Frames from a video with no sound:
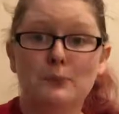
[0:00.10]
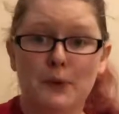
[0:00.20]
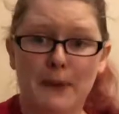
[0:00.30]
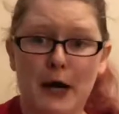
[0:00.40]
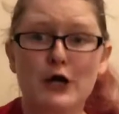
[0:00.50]

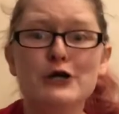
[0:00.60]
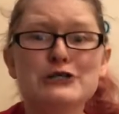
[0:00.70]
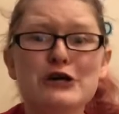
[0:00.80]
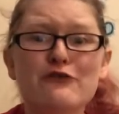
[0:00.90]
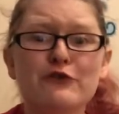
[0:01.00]
prepare
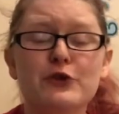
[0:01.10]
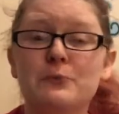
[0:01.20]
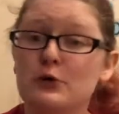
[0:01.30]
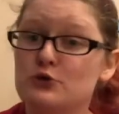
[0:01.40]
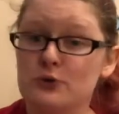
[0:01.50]
yourself for the
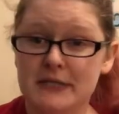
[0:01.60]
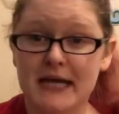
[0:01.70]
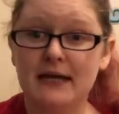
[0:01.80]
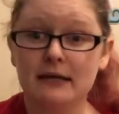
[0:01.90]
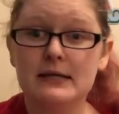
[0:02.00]
most
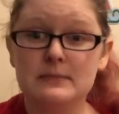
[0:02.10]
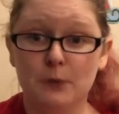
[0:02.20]
ridiculous